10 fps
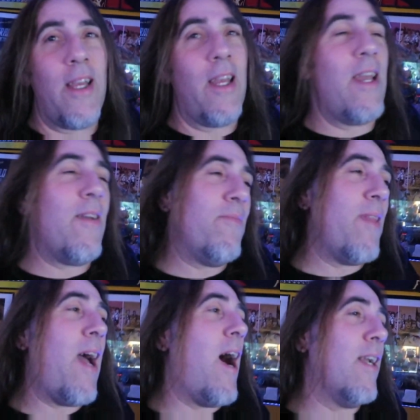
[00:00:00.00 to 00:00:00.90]
it,
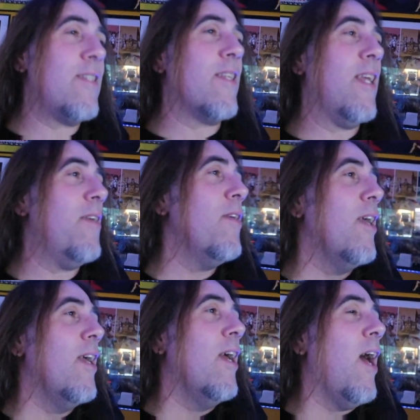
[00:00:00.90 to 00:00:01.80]
honestly,
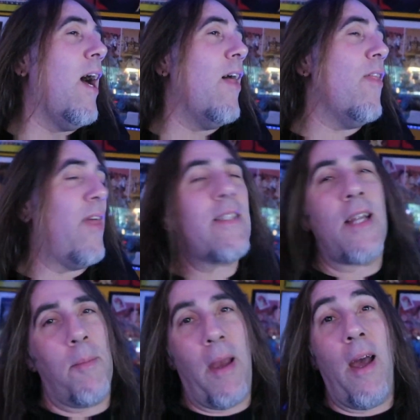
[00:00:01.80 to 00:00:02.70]
that's
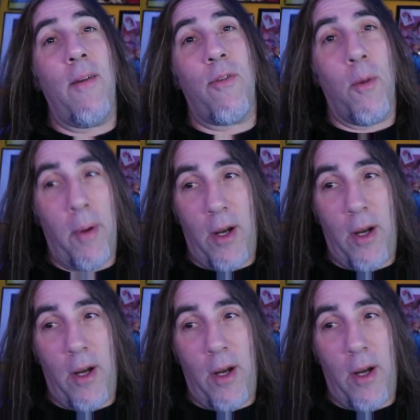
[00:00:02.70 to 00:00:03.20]
not bad for a